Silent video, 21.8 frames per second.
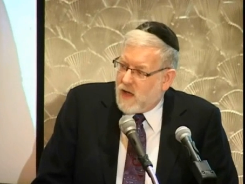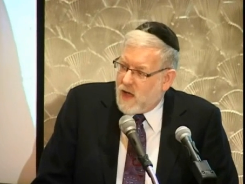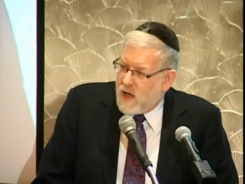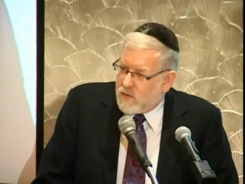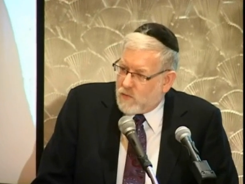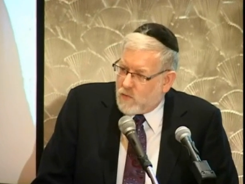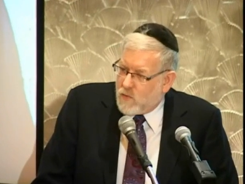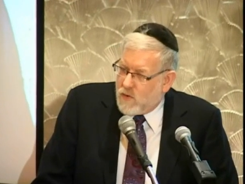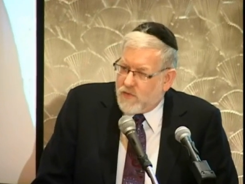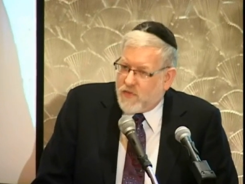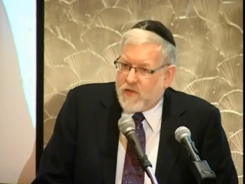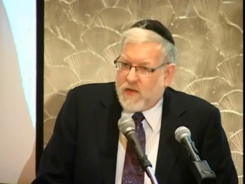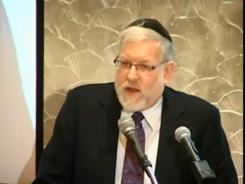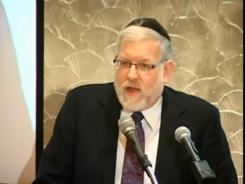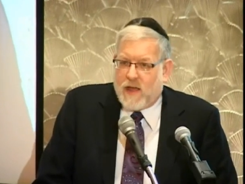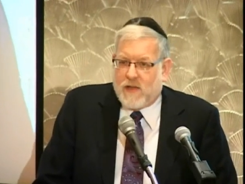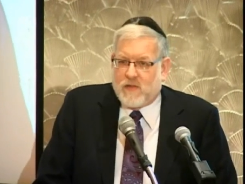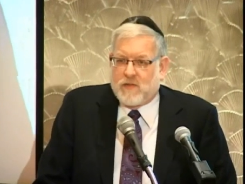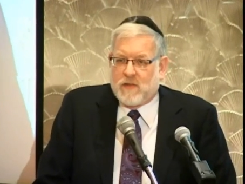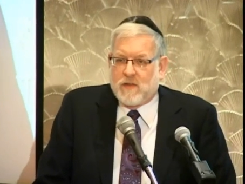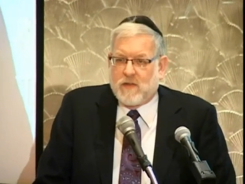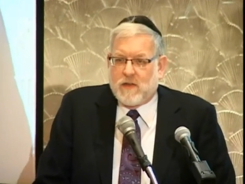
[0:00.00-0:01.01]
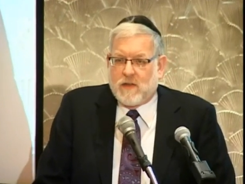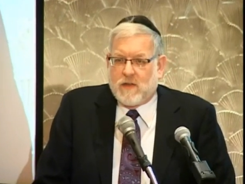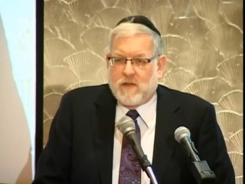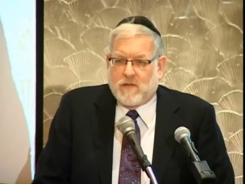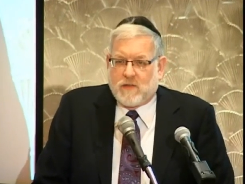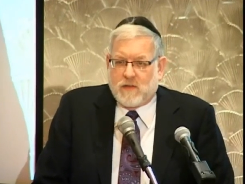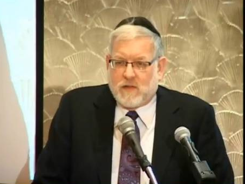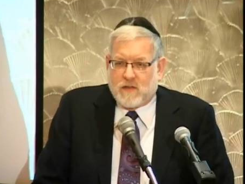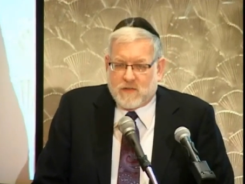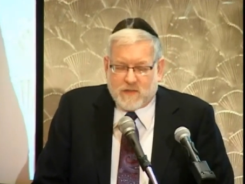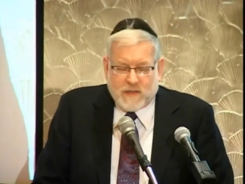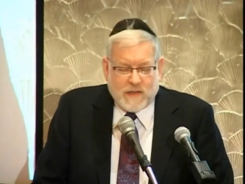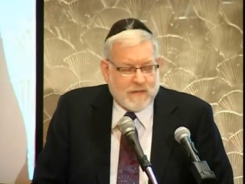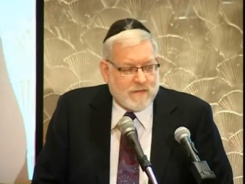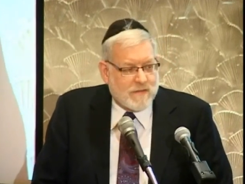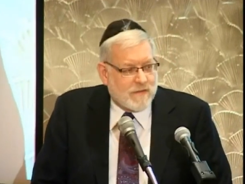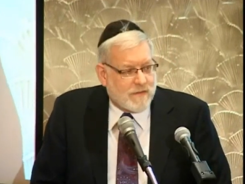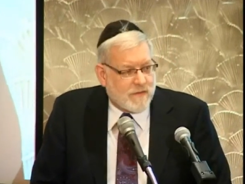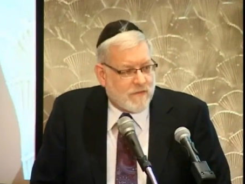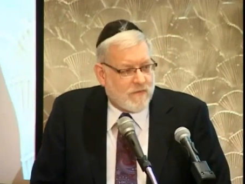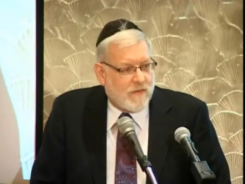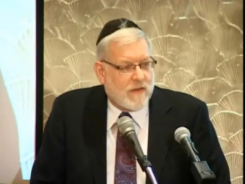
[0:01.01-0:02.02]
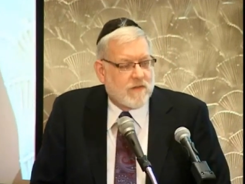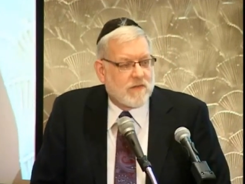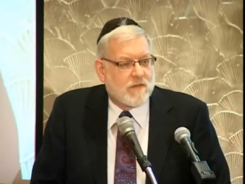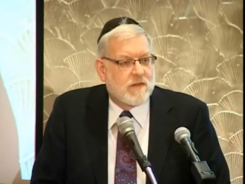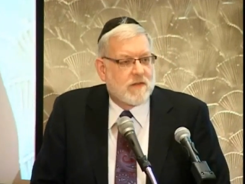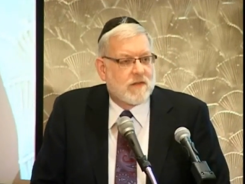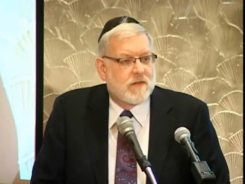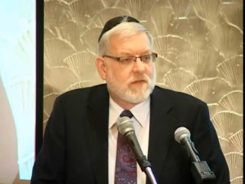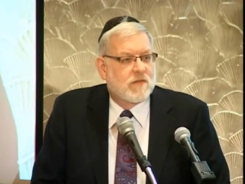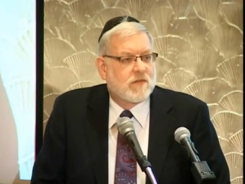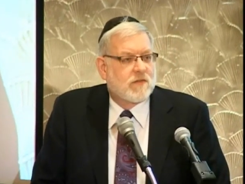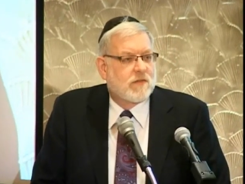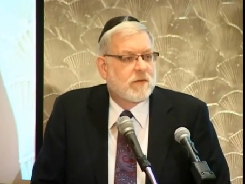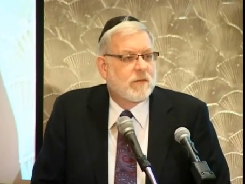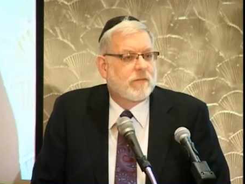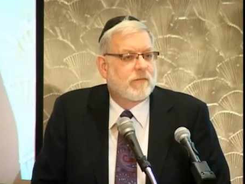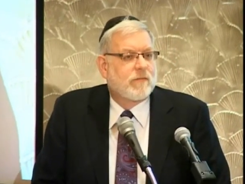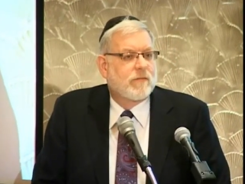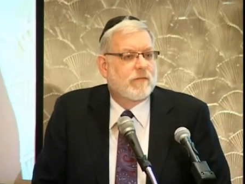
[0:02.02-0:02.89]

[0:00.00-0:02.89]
and with it as he is, and sensitive as he is.